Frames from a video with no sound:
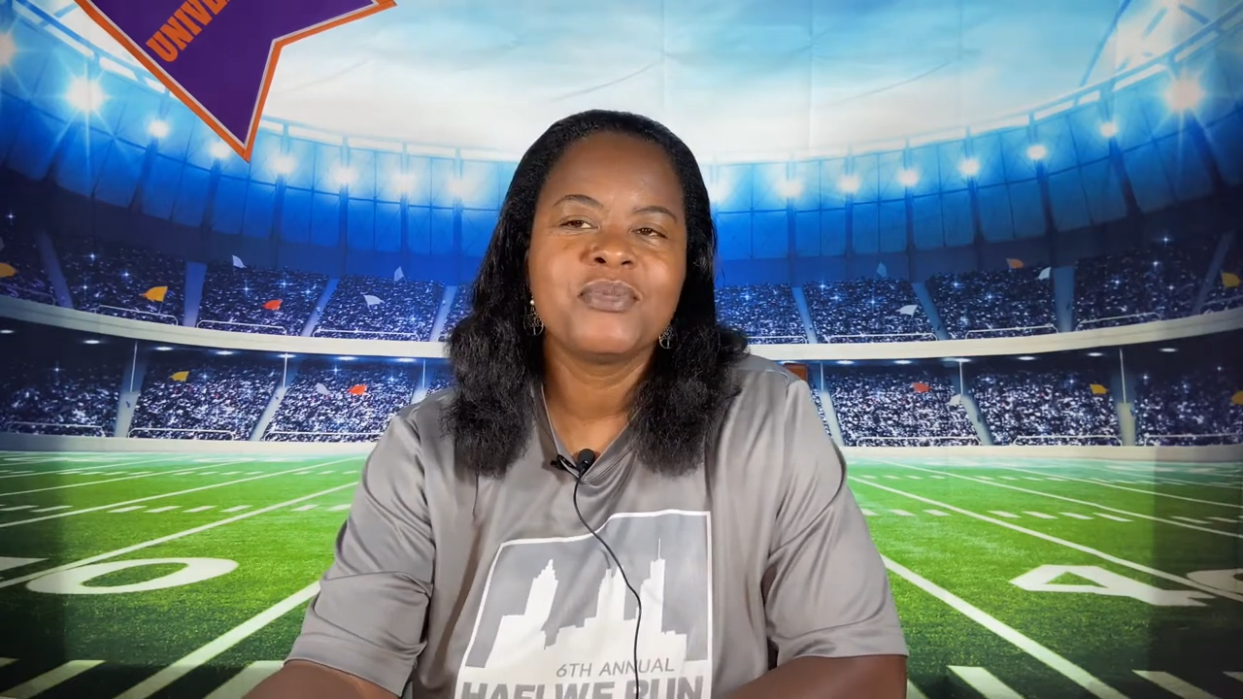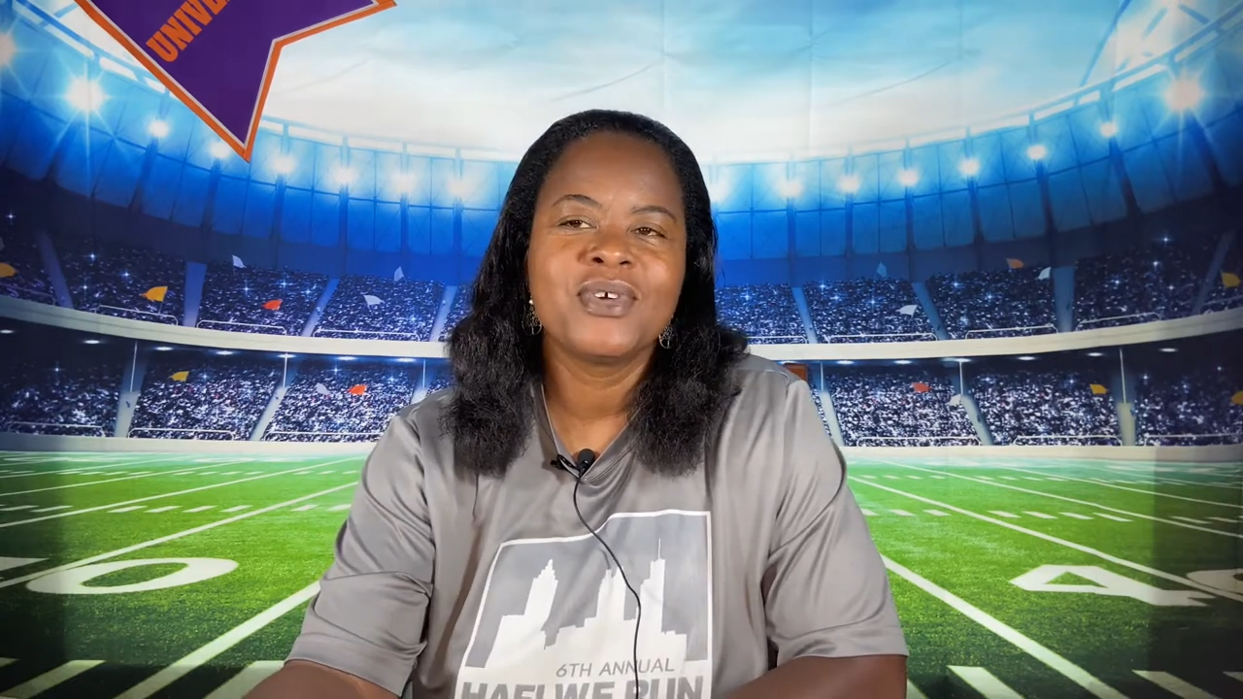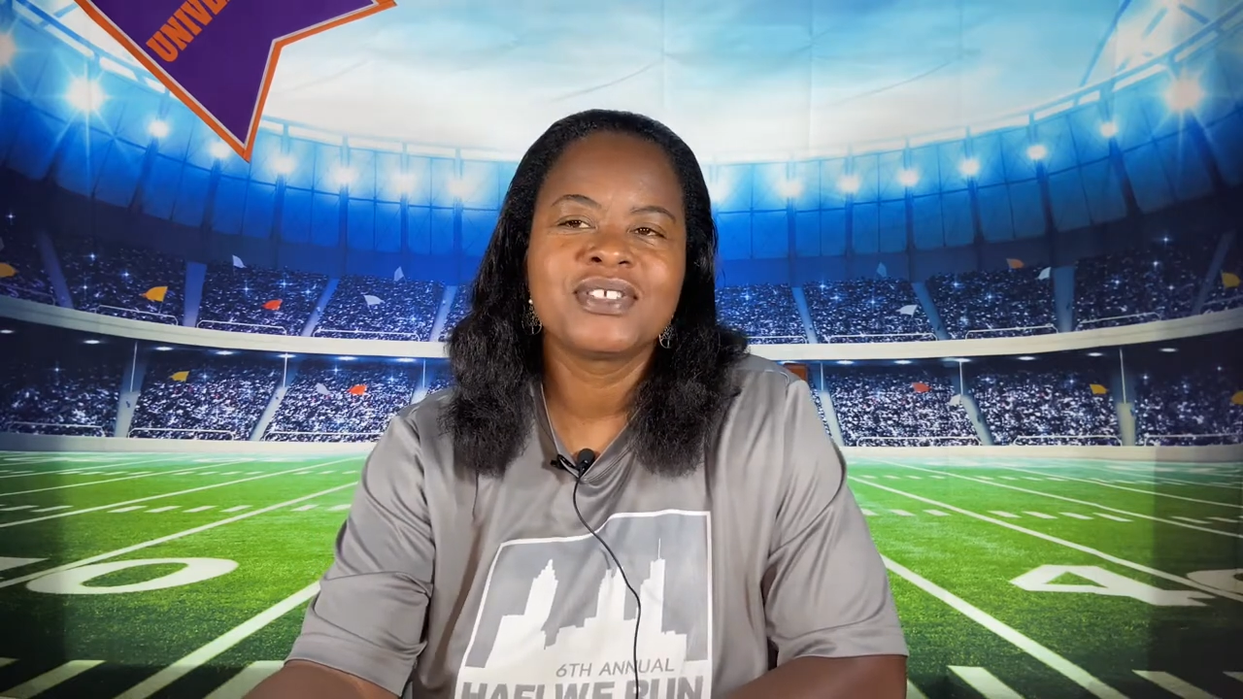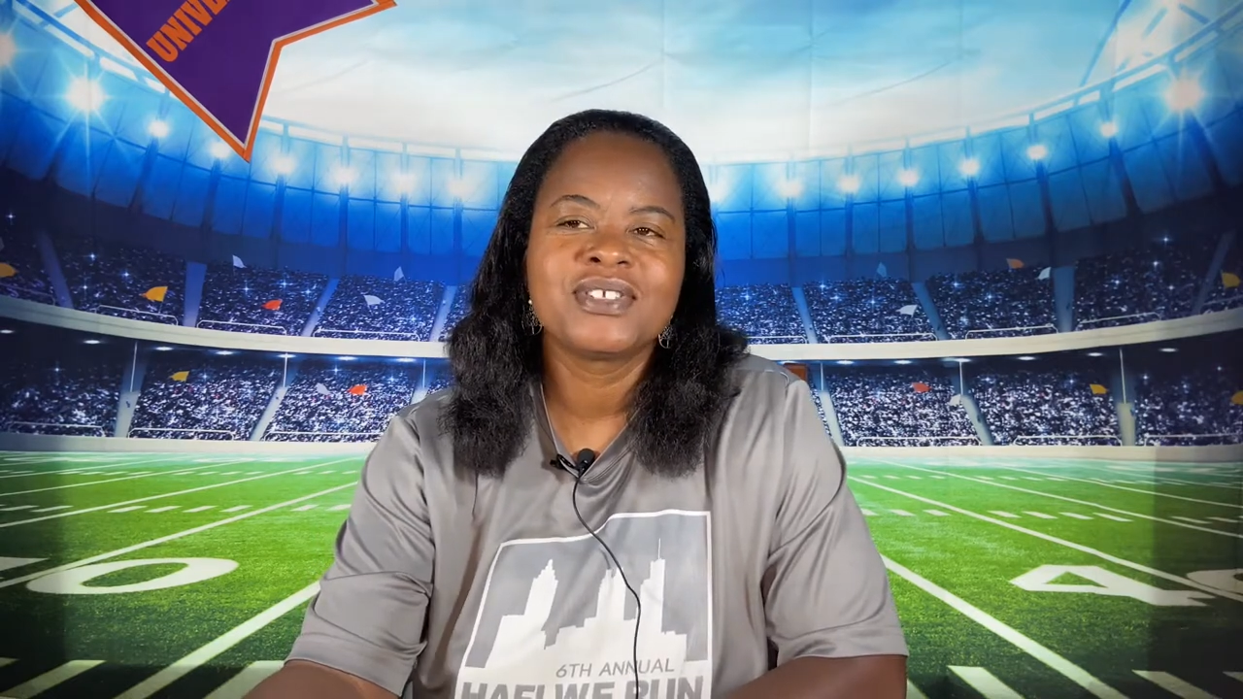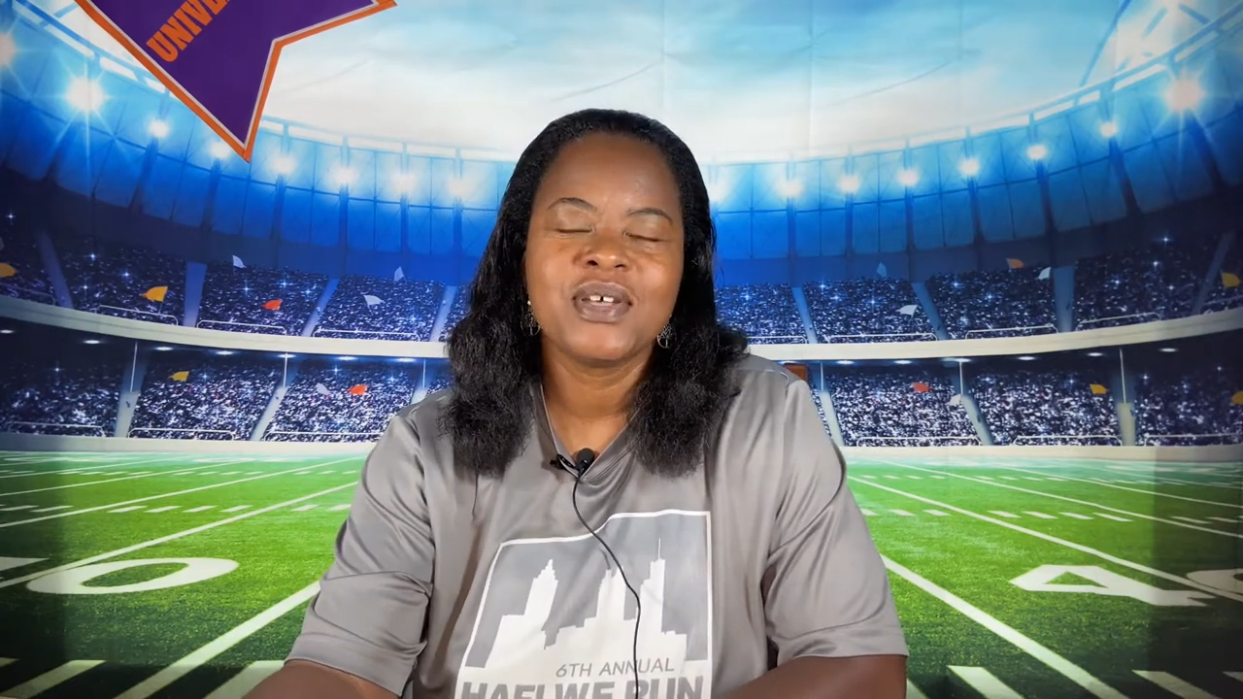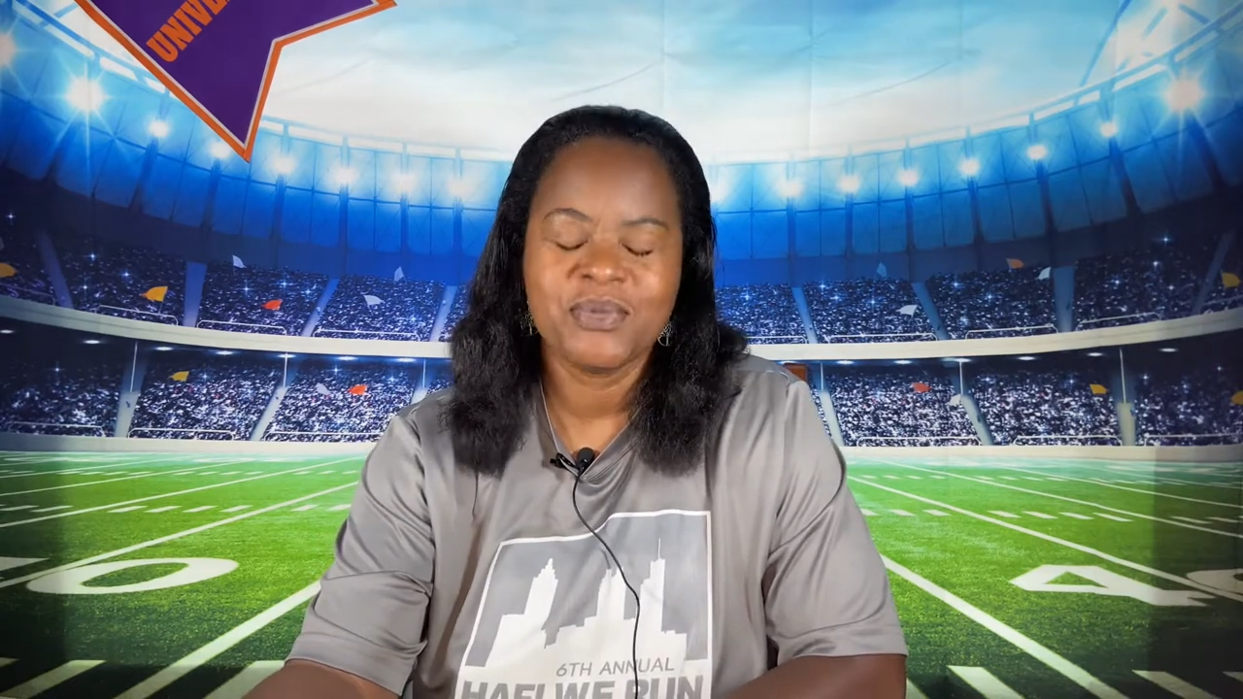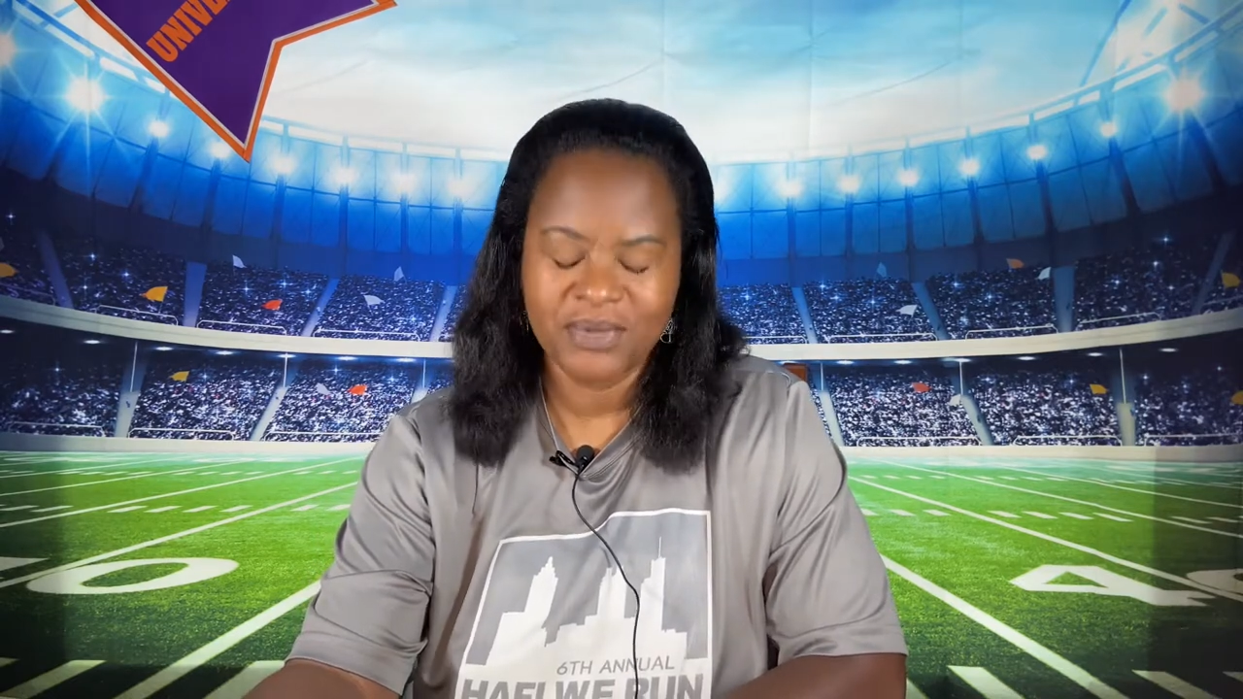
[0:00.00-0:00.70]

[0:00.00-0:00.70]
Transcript: What's up?